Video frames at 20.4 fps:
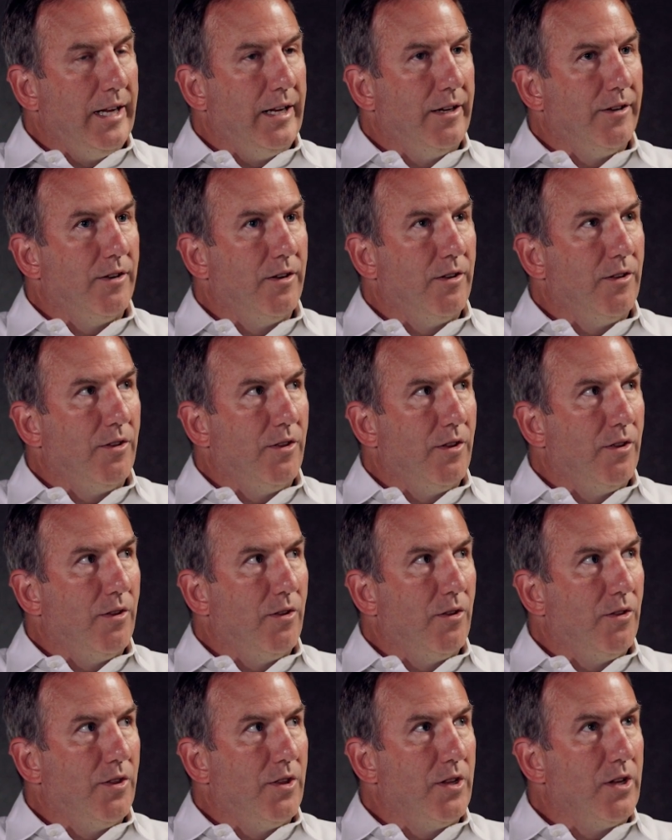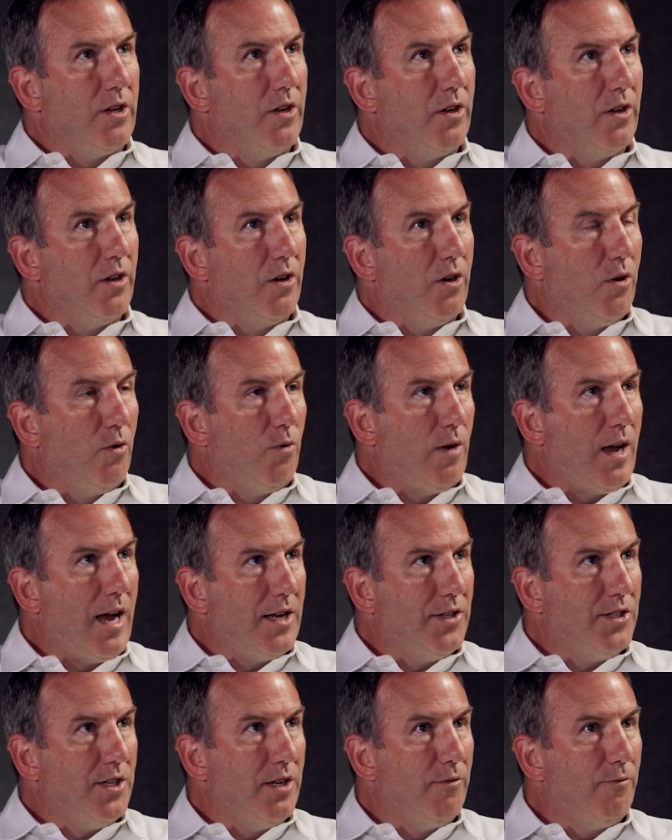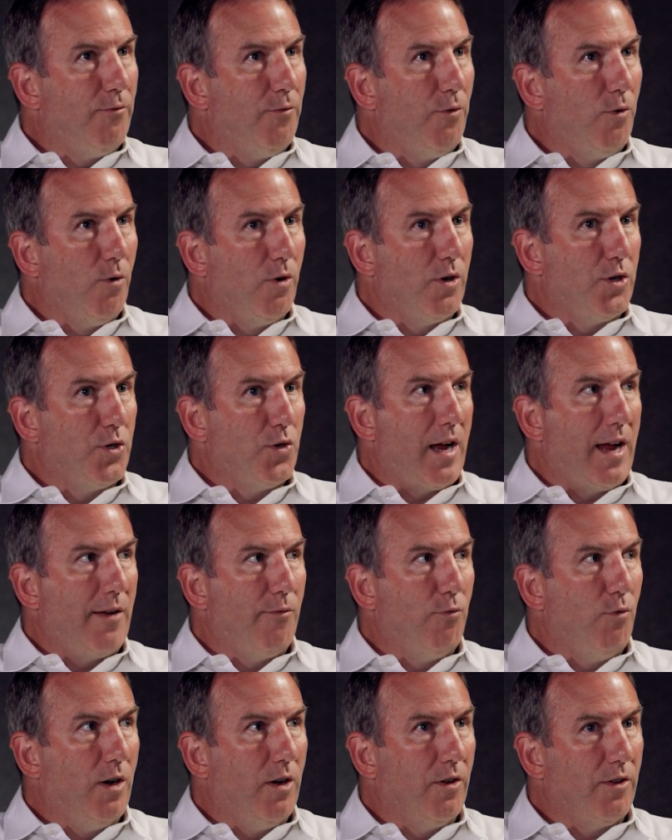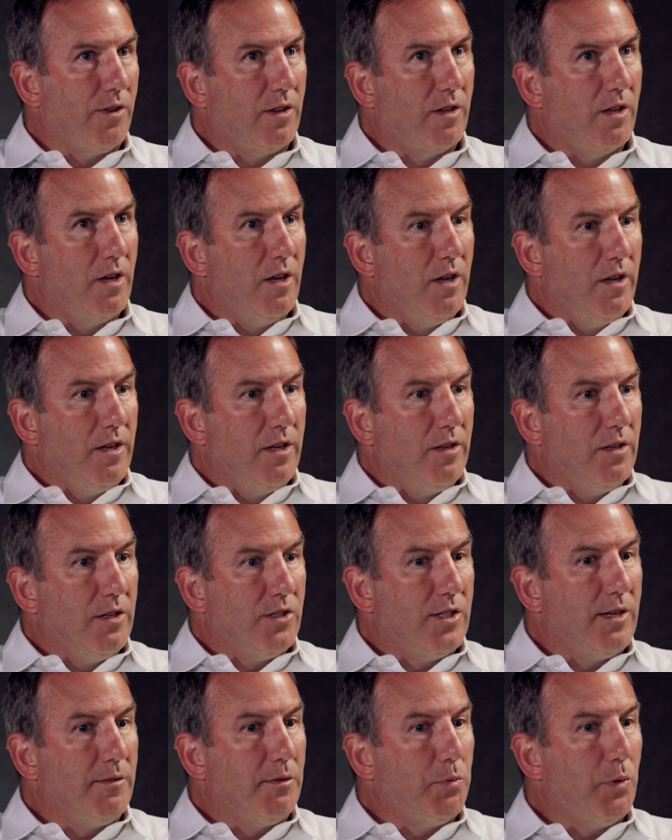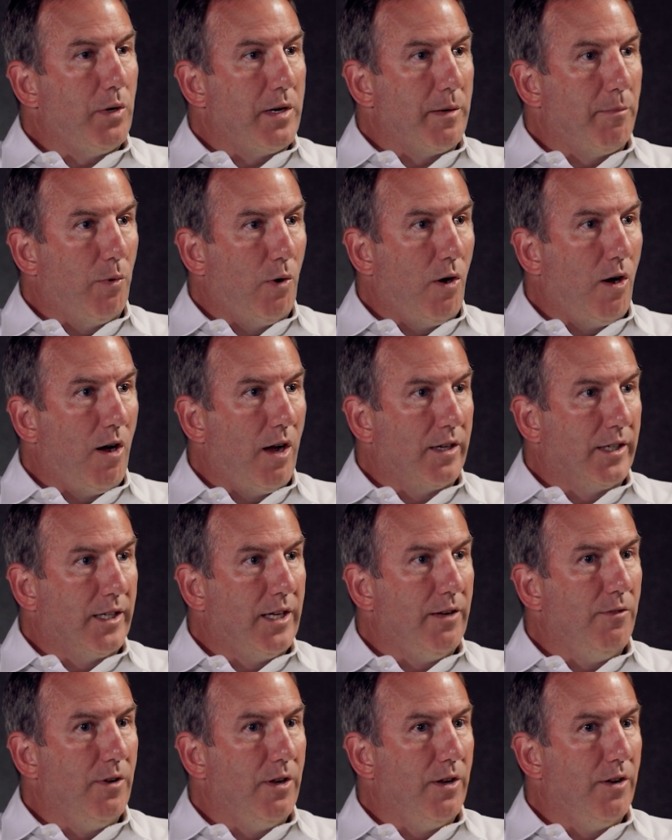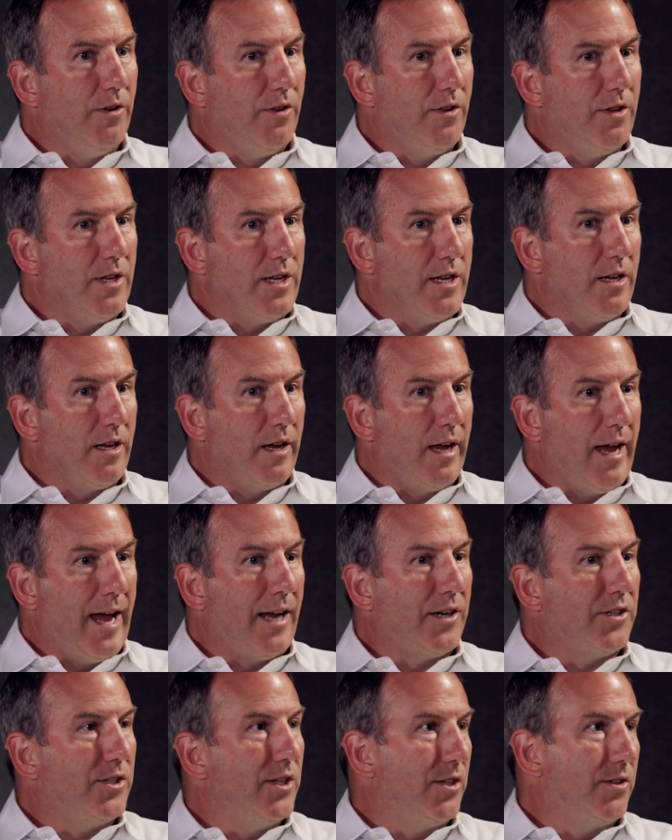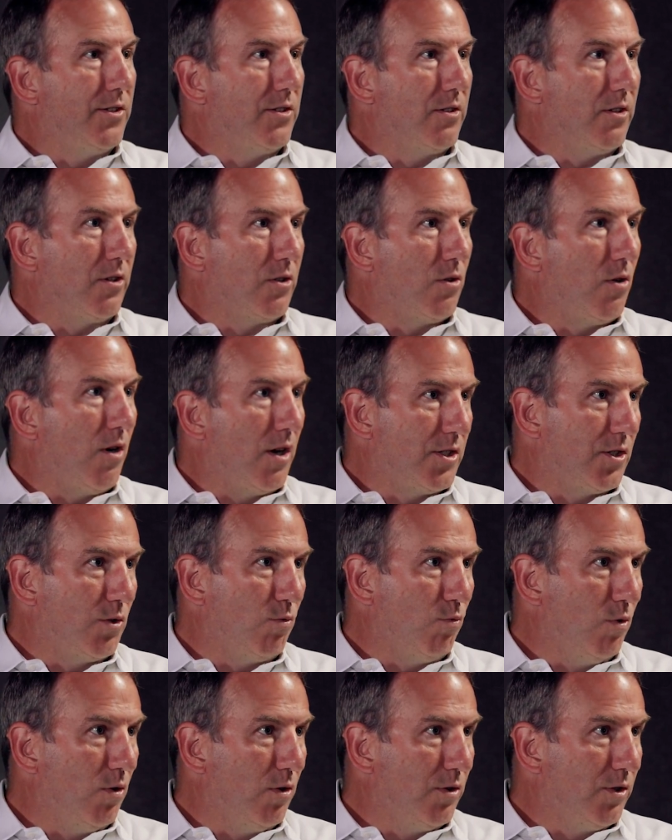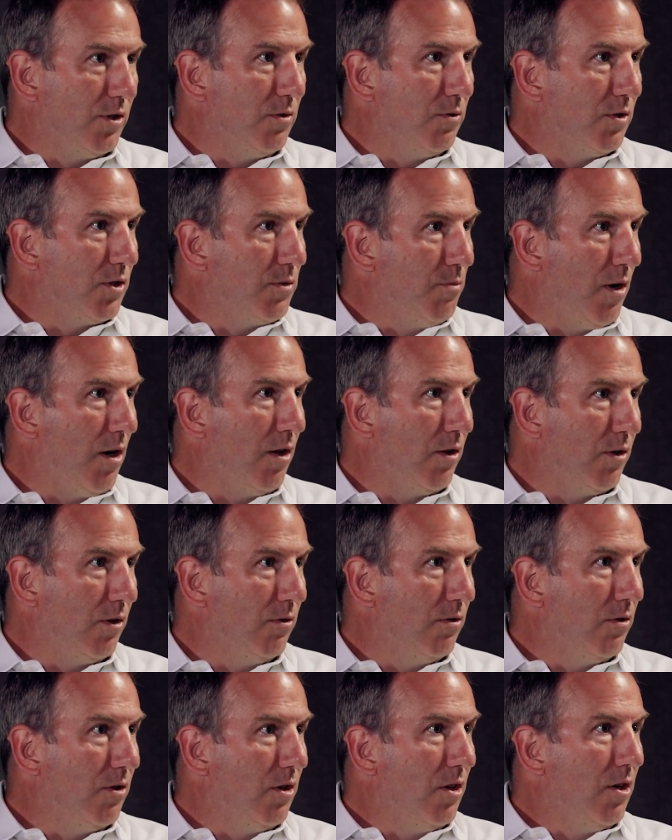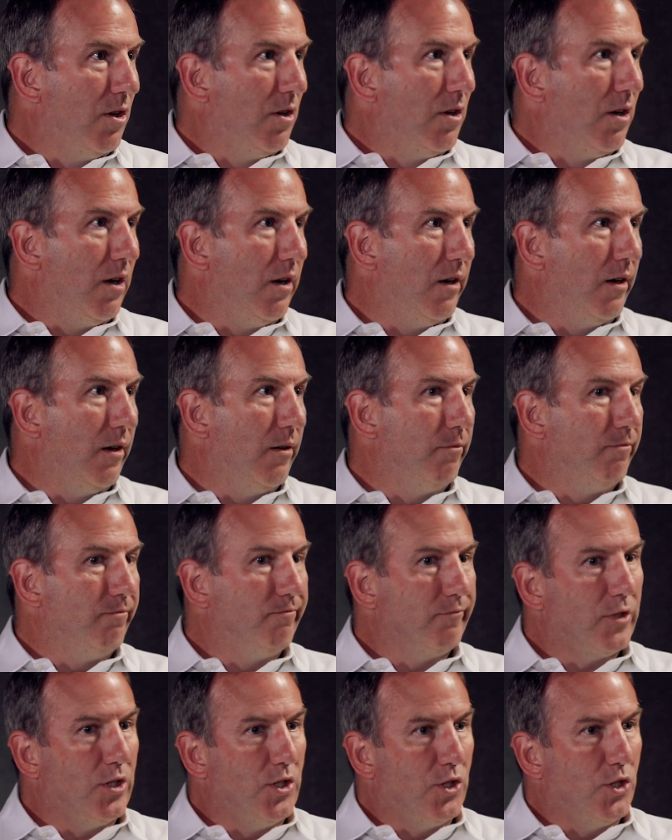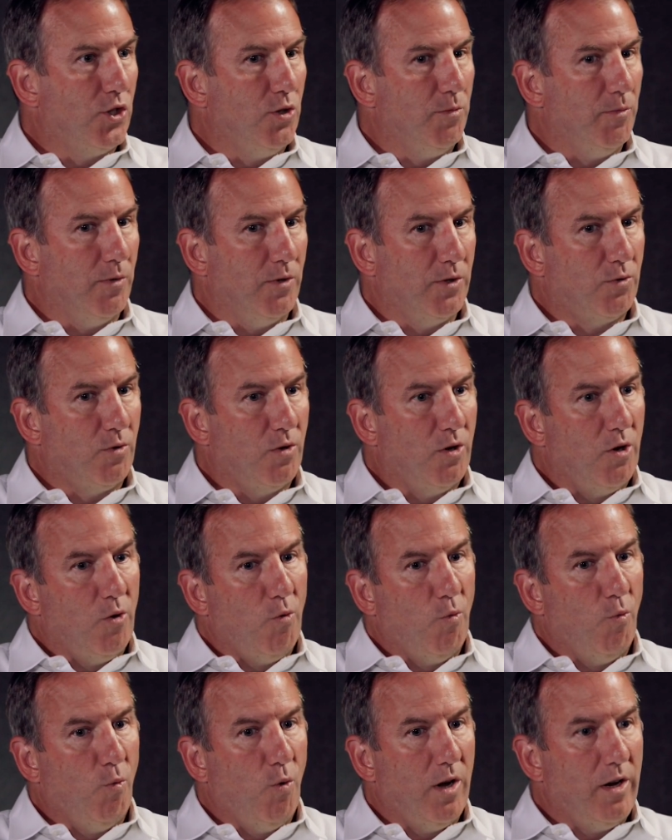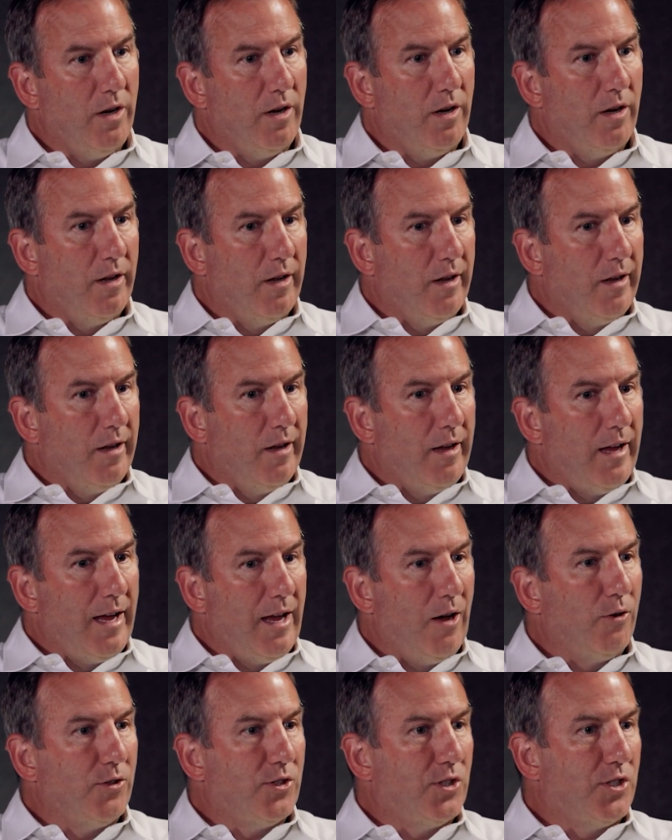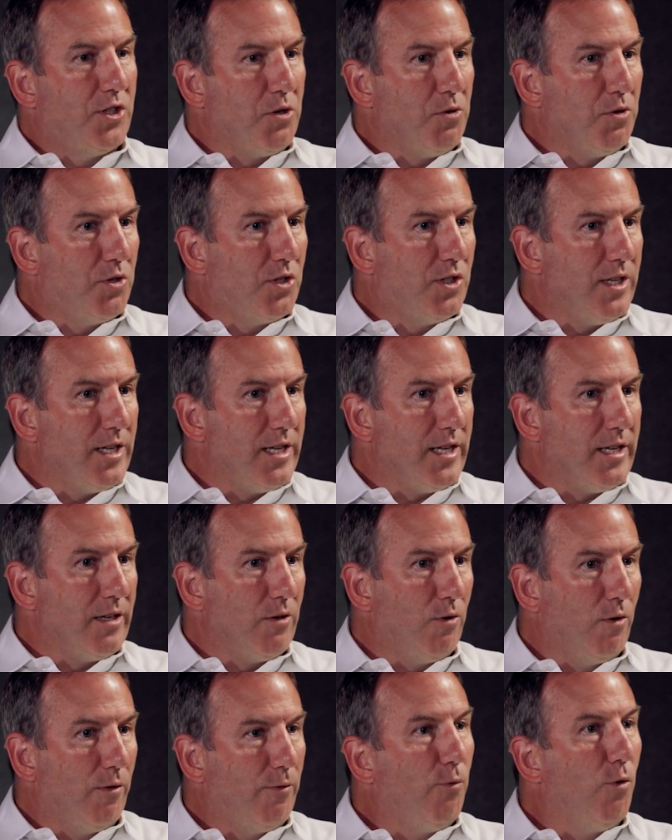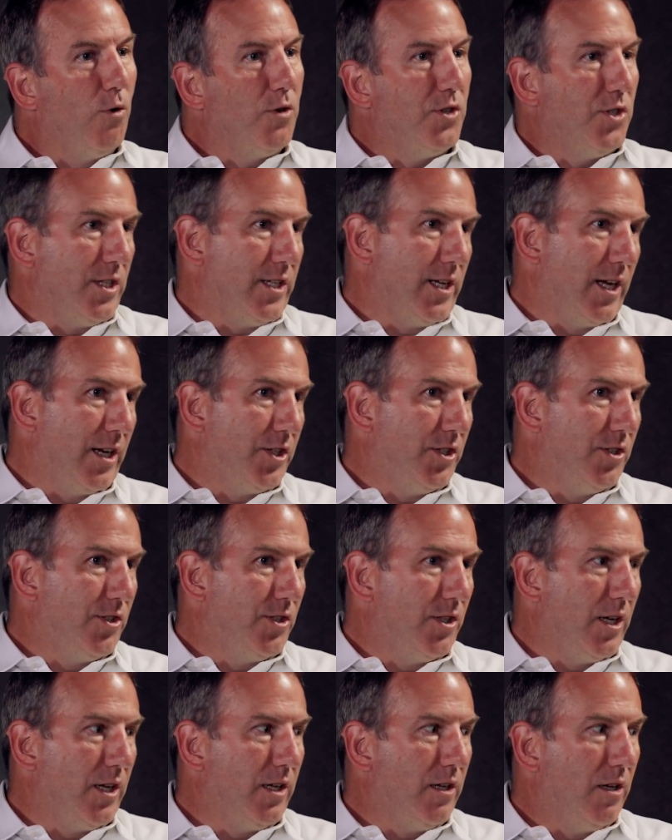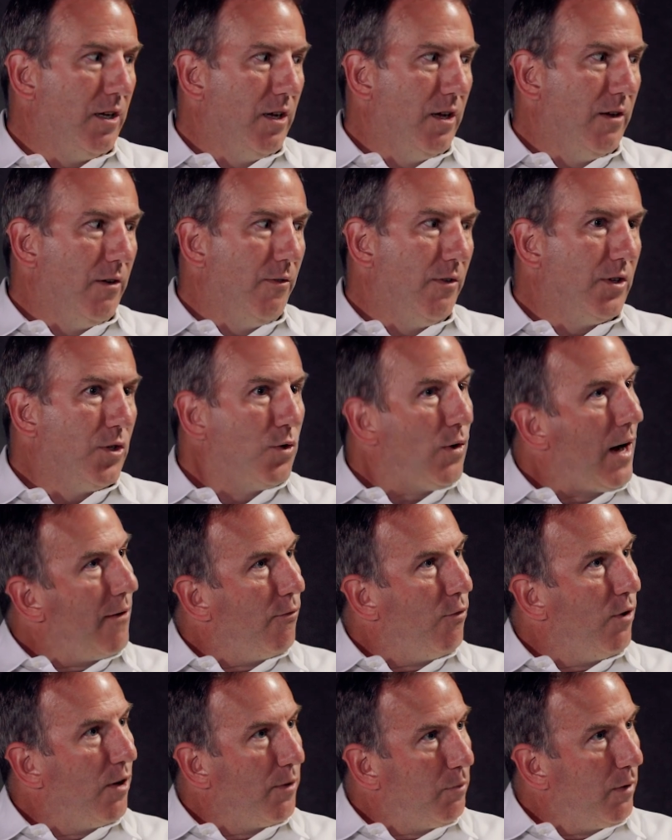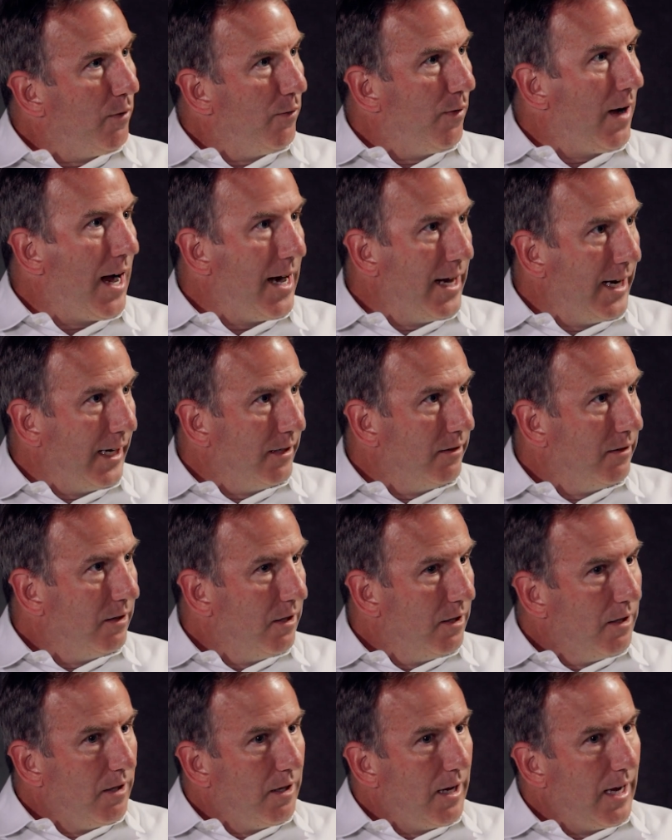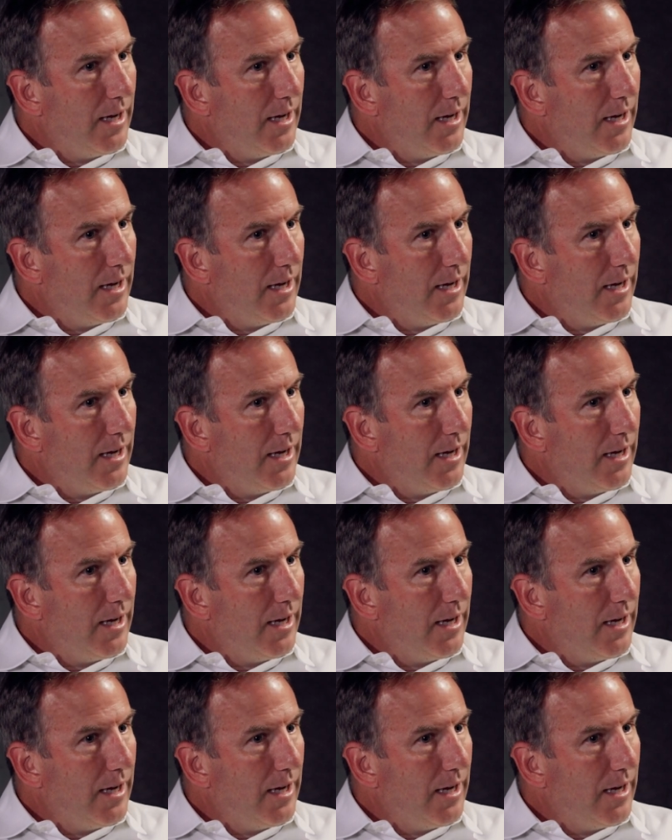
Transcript: And the horizon for Drive Wealth seems pretty broad given the access across the world to smaller um, consumers. What else do you see, or foresee, I should say, Drive Wealth providing